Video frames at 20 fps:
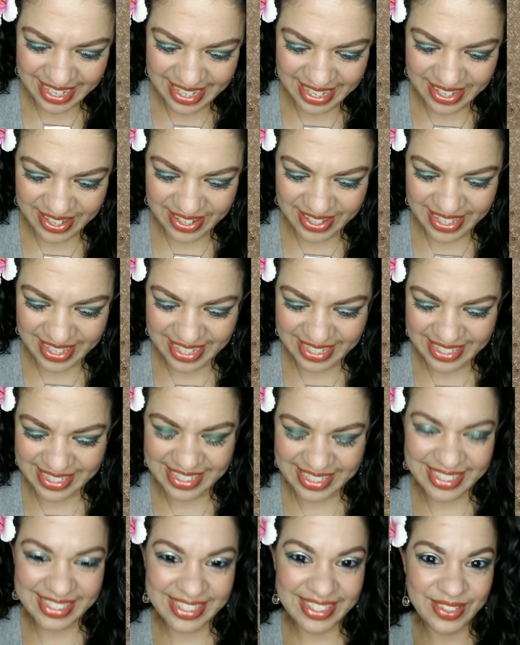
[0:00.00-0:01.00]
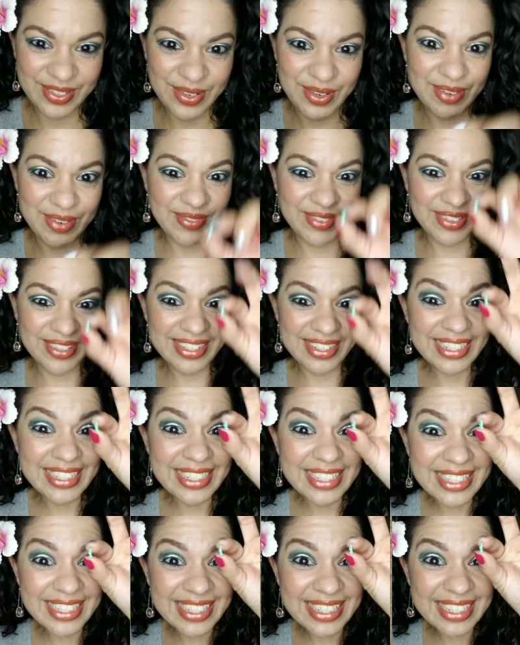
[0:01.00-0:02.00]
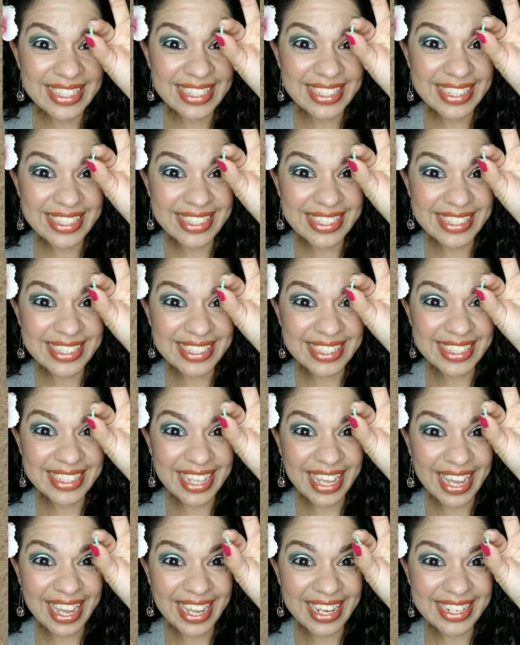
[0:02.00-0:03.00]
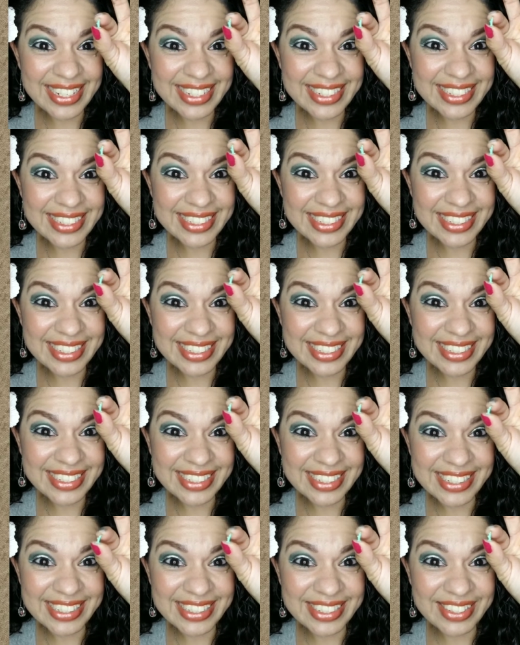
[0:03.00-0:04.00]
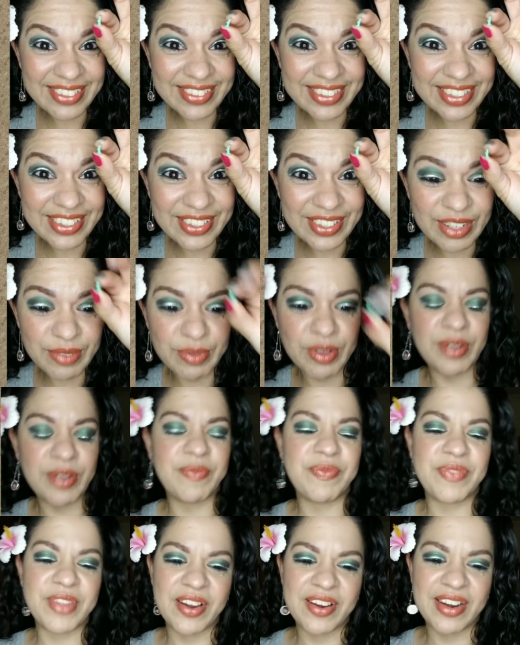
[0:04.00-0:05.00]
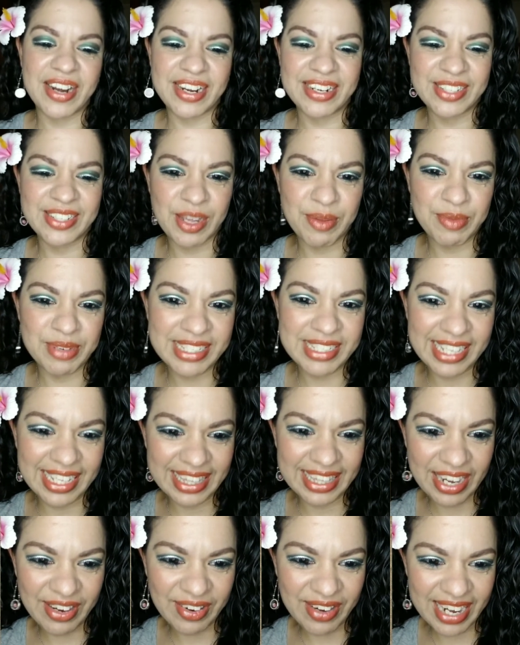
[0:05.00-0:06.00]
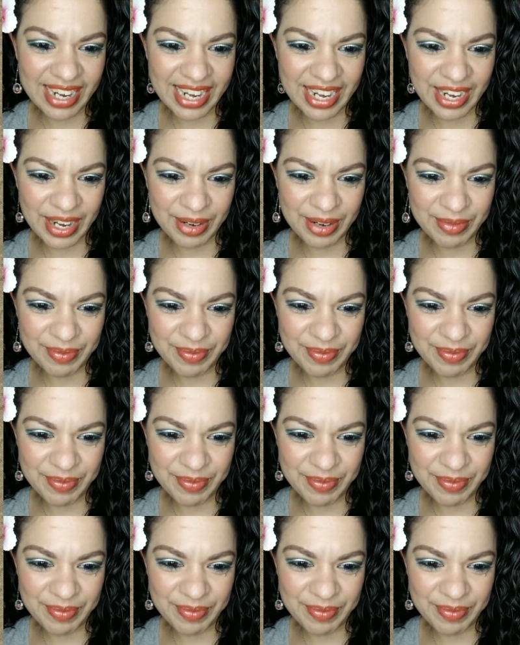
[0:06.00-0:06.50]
Oh, that's just adorable. See that? She's so adorable. All right, so I'm going to set that right here.